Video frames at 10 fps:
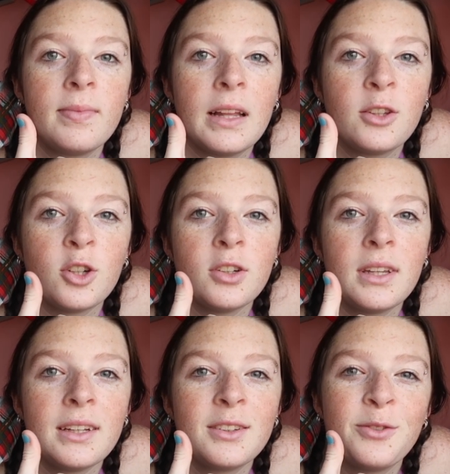that's her
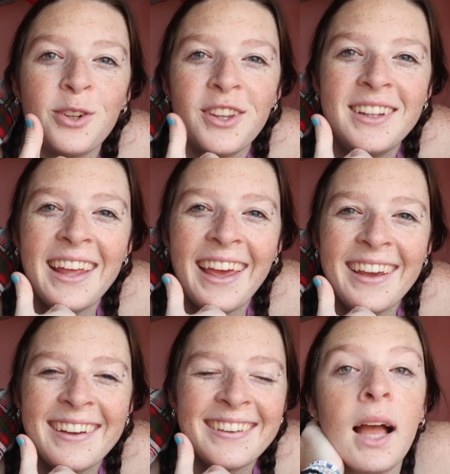things for the
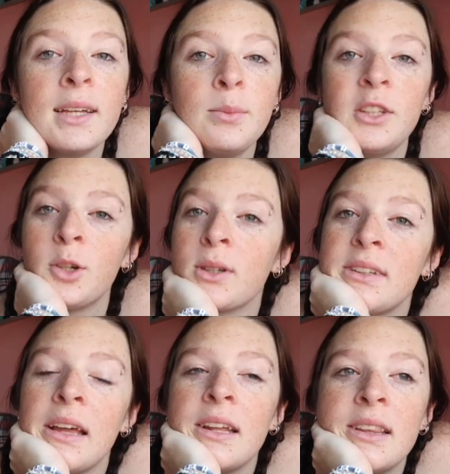day. I am so
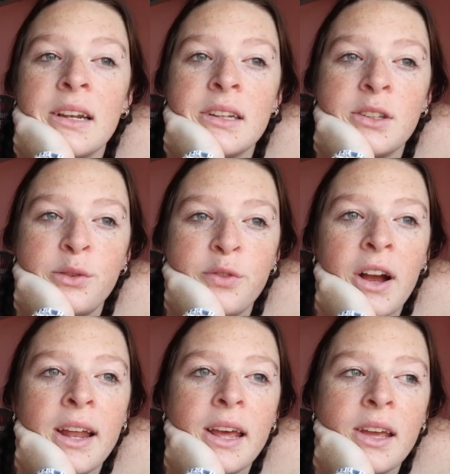excited that it is
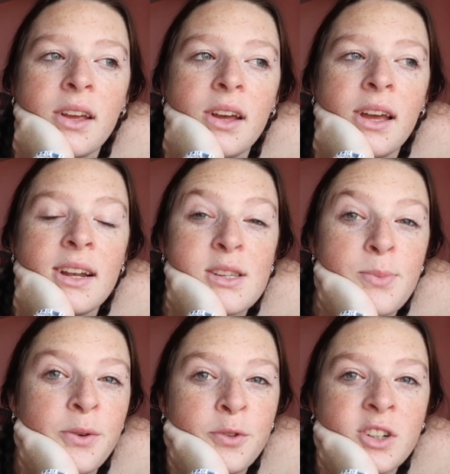Friday and it's
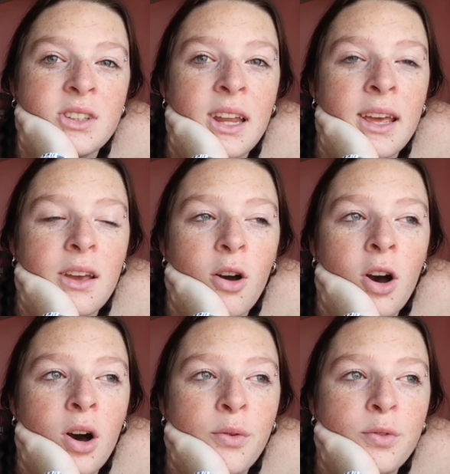my first day
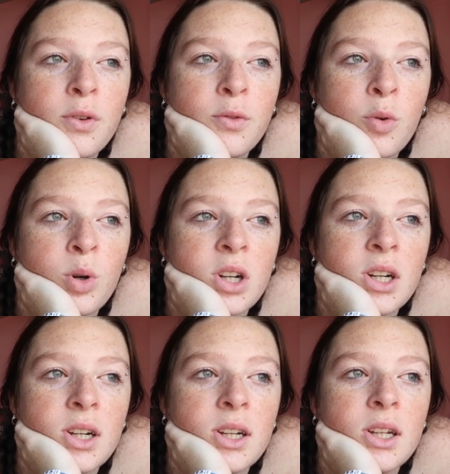off
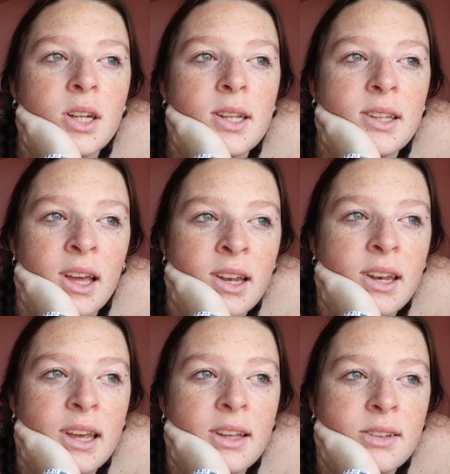for 10
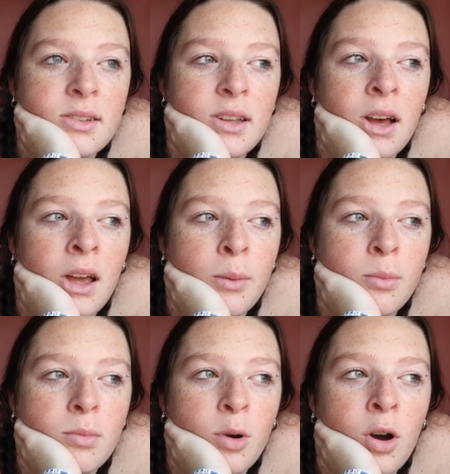days. I
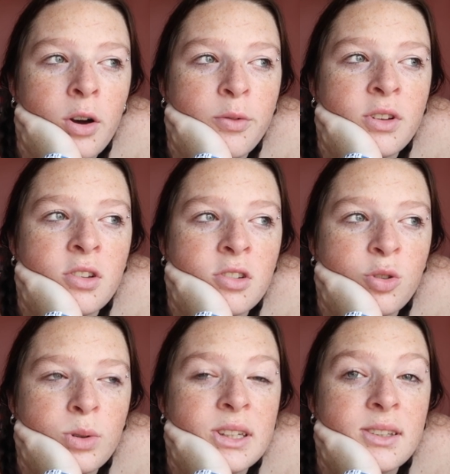am off until the
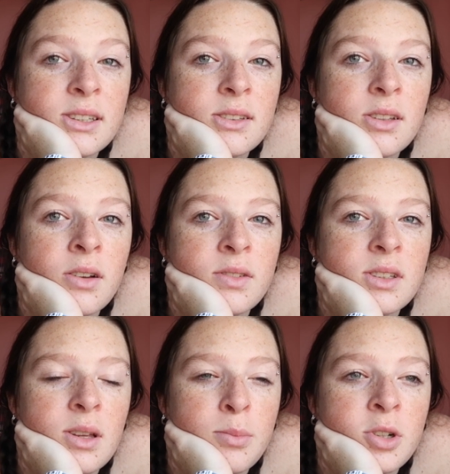26th of
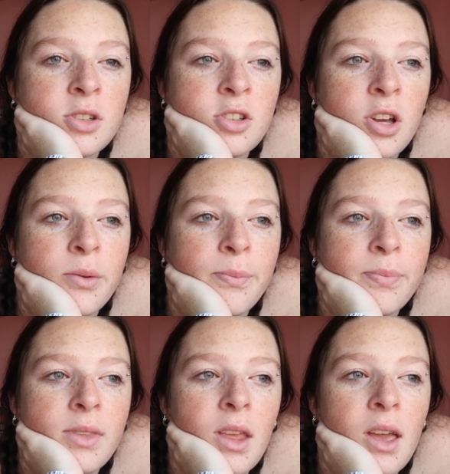December, so
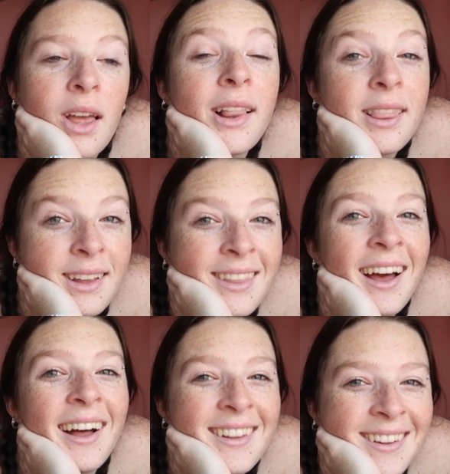let the
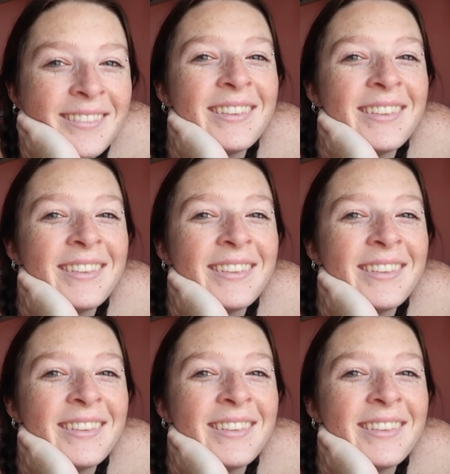holiday